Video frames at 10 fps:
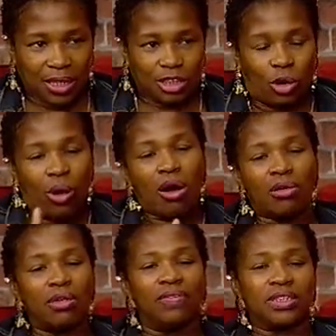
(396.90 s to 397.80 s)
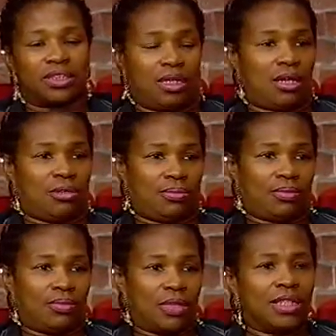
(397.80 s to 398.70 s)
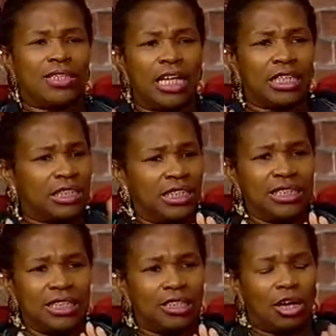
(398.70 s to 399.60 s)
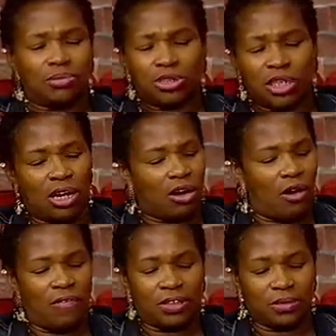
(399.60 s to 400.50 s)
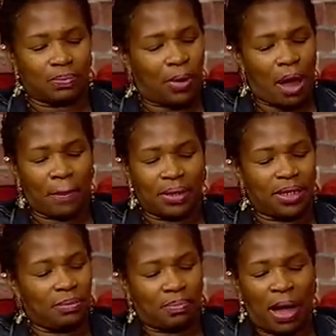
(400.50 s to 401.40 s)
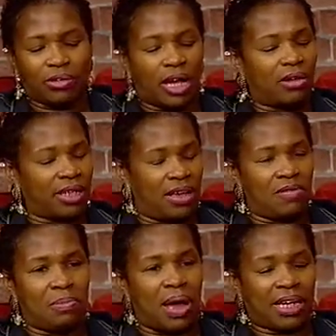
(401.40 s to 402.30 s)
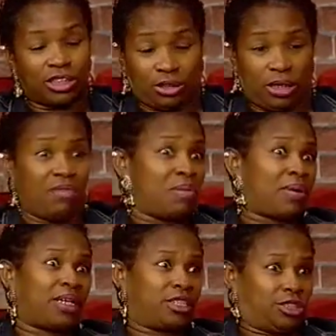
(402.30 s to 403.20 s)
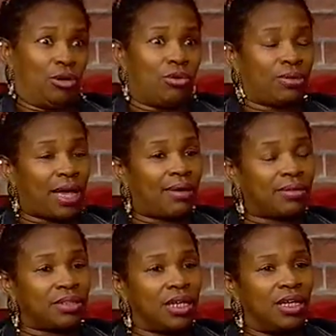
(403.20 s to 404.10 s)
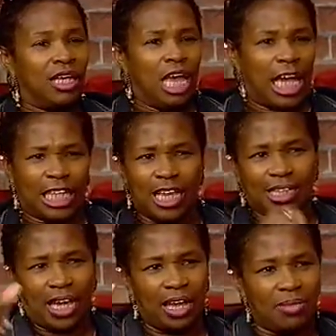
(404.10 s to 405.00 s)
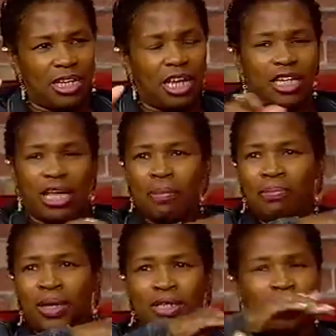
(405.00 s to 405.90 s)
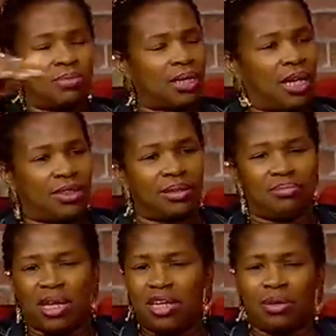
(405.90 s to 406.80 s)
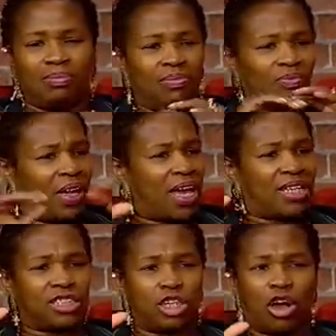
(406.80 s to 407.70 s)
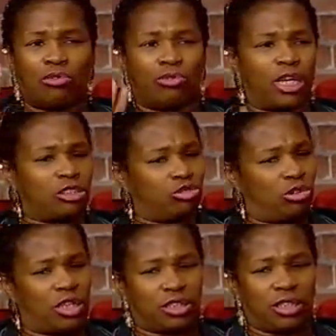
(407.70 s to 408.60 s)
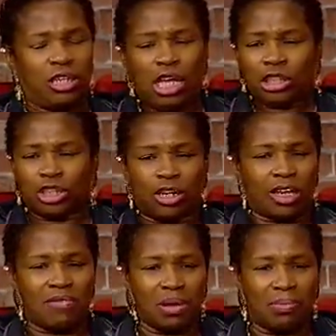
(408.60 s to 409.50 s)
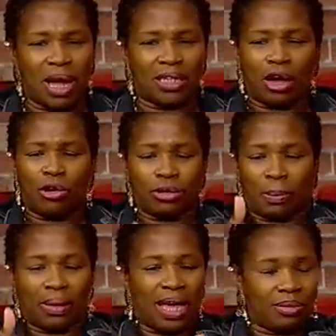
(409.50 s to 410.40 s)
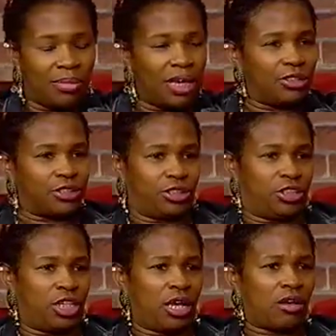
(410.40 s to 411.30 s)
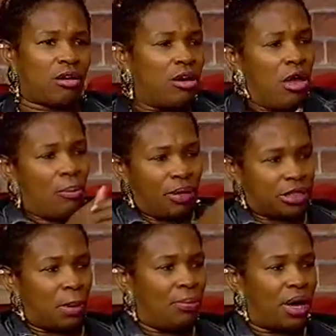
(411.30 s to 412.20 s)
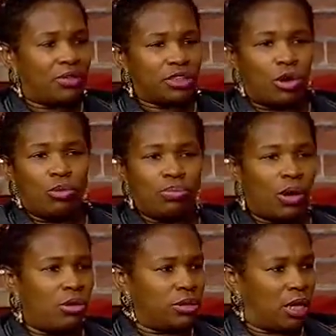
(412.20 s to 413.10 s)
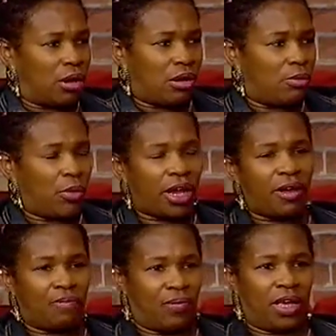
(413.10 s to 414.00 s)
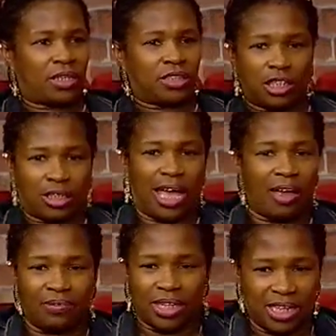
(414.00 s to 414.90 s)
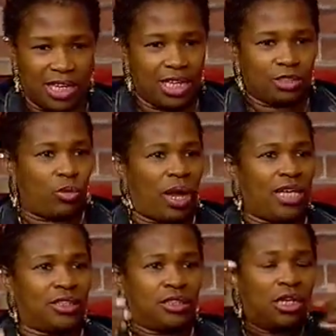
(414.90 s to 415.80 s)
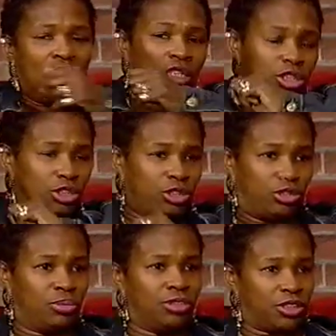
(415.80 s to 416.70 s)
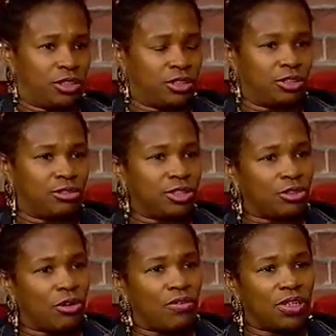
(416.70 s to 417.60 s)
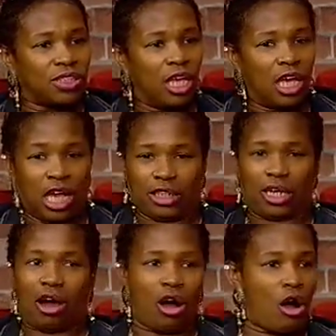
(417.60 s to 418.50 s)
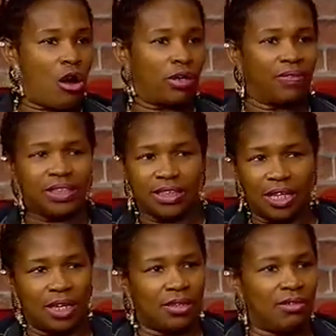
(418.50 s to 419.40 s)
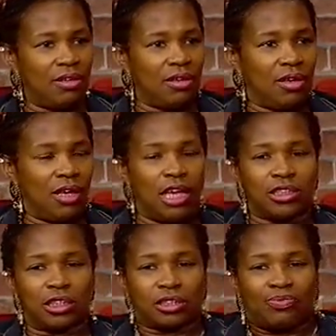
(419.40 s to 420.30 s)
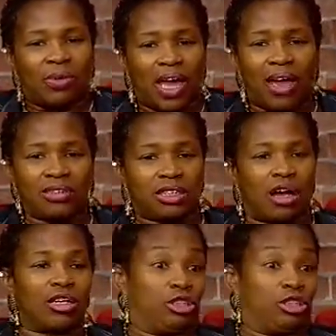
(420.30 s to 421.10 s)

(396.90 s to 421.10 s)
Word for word: So all of a sudden, they cleaned it up, took over the property, bought out everybody sold out. And they came in there and they built up condominium, 5-star restaurants, and took everybody, all the black males to jail, put the mothers on welfare, took half the kids away to children's service, and now all of a sudden, it's a 5-star